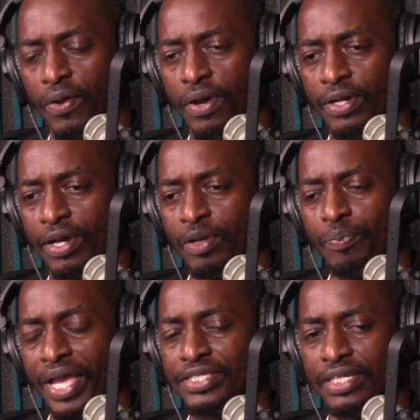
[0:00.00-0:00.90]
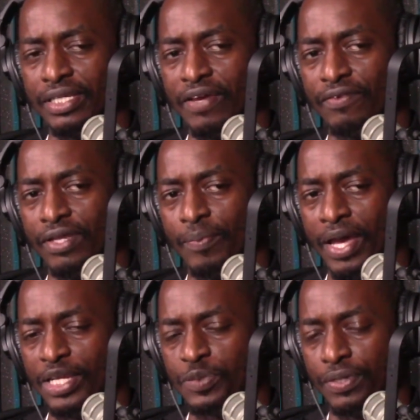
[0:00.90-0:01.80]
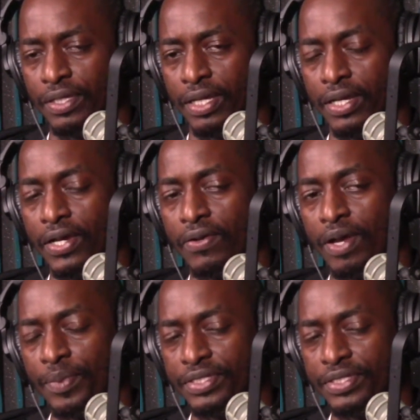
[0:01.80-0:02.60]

No, on a basic level, I might just be like, "Oh, I'm a